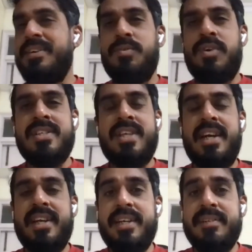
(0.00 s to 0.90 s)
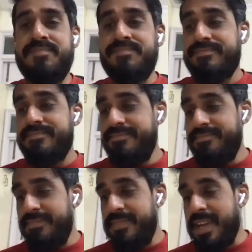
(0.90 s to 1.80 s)
So what is that?
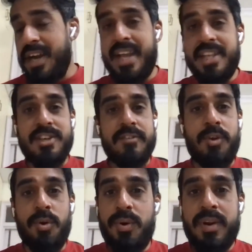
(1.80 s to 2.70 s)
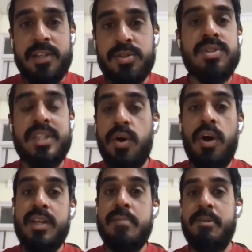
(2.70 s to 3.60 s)
A TensorFlow, right? So those are
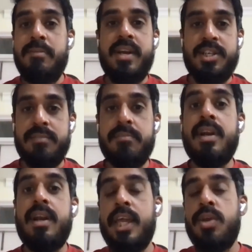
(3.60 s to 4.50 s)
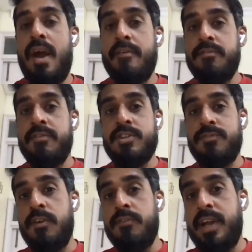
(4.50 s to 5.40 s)
all the implementation. But like you have to first
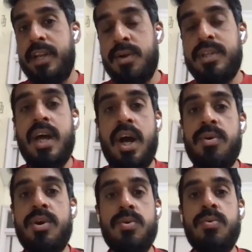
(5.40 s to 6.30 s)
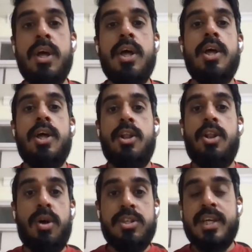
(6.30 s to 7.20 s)
of all find out that how do you
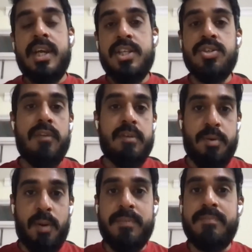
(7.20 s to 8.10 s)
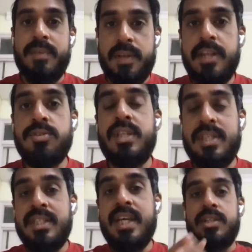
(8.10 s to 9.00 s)
logically solve a problem, right? So
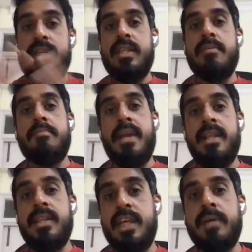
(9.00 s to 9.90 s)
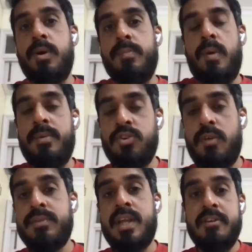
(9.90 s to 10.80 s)
this is actually the main thing about problem
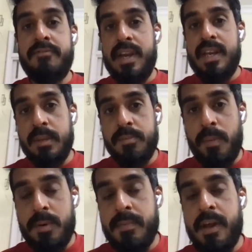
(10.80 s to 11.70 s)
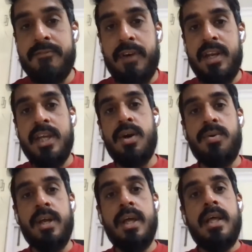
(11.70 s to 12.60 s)
solving, that defining the problem and finding
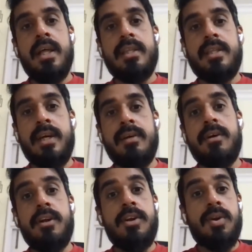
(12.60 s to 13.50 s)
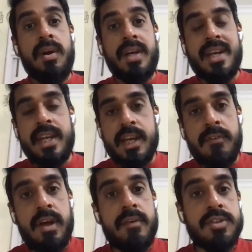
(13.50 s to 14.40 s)
out the non-technical
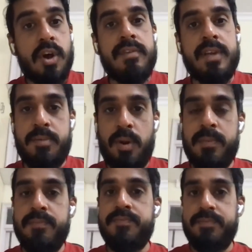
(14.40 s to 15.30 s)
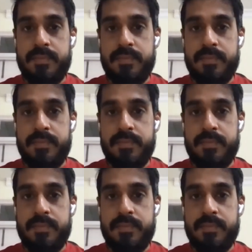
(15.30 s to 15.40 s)
way of solving a problem,